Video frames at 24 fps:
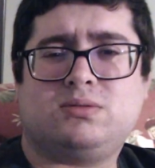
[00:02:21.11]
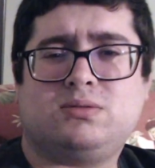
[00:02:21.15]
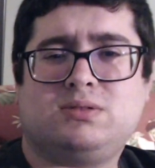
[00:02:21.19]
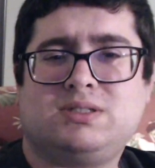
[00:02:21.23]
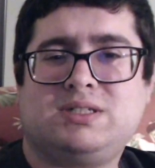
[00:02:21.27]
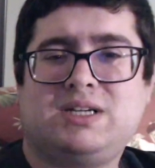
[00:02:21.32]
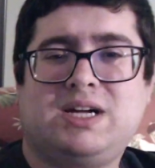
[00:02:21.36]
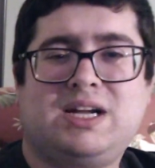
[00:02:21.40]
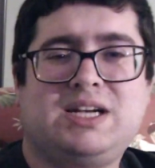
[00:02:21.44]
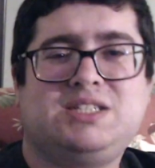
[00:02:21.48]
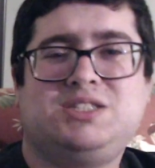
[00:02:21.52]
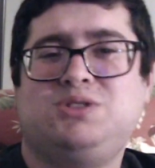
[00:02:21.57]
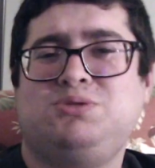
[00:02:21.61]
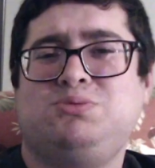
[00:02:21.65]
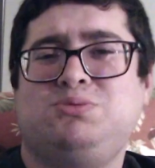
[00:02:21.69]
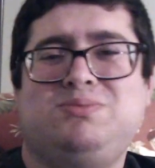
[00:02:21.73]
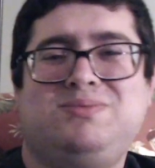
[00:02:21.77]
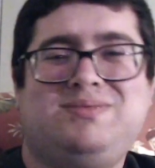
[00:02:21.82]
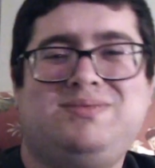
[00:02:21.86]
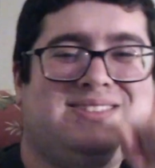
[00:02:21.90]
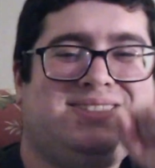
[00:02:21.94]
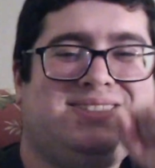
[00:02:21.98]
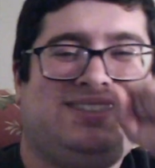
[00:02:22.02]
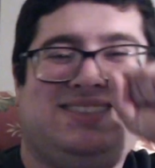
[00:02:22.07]

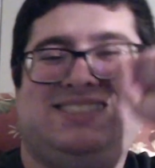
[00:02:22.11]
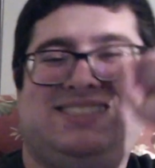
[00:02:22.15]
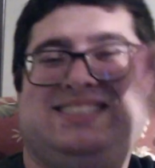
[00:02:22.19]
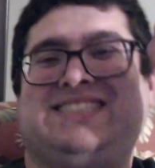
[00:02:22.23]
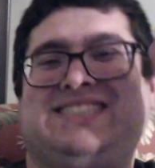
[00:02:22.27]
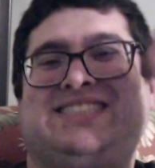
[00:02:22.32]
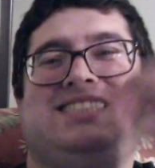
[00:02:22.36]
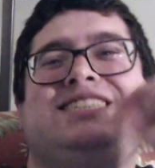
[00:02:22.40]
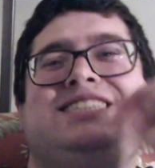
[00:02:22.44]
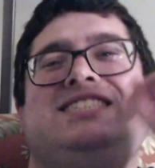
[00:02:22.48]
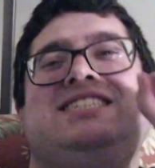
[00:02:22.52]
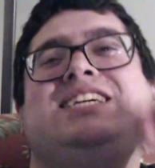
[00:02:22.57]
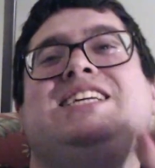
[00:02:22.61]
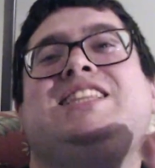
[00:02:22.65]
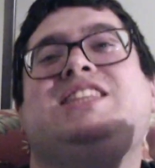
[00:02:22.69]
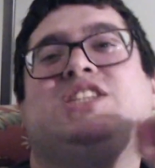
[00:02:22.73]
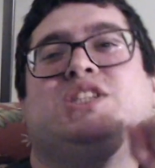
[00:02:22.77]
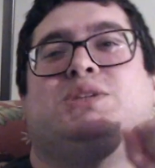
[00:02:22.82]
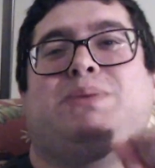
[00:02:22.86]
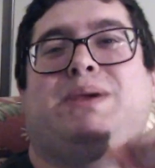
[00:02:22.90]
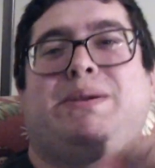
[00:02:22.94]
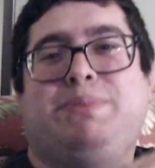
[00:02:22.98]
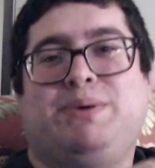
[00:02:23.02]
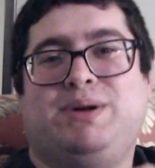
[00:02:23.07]
God, God, I hate
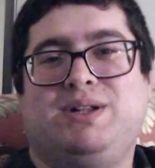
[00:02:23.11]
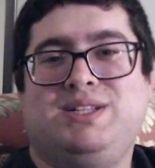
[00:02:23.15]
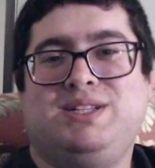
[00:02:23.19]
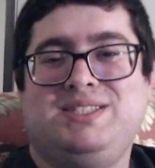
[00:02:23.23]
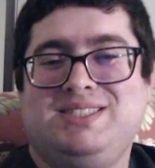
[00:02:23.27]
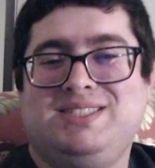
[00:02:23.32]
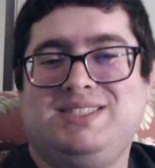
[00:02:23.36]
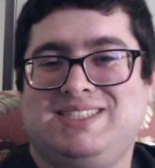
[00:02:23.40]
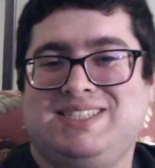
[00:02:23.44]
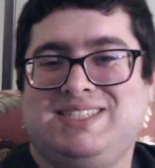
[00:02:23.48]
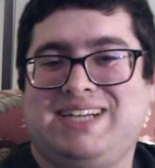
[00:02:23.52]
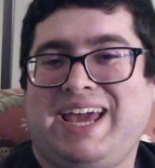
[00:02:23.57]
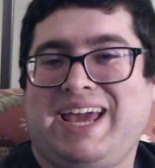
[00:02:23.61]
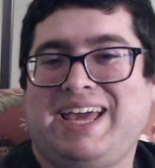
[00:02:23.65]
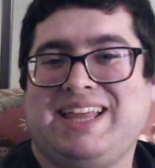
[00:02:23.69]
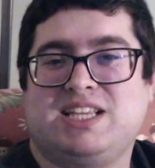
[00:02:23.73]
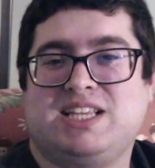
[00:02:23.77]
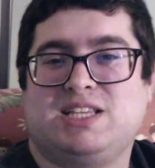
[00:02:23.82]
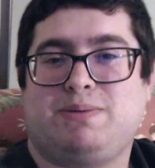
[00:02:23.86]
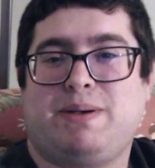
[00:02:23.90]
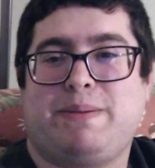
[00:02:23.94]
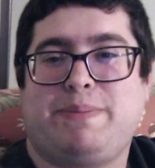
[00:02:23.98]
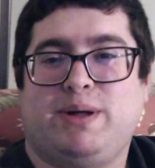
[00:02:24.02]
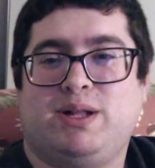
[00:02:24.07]
these people. I hate
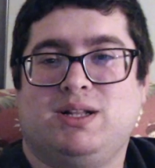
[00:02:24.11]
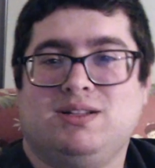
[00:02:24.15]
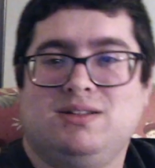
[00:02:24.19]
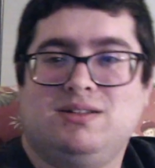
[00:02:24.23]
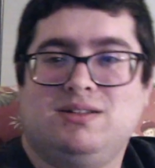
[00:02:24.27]
these people.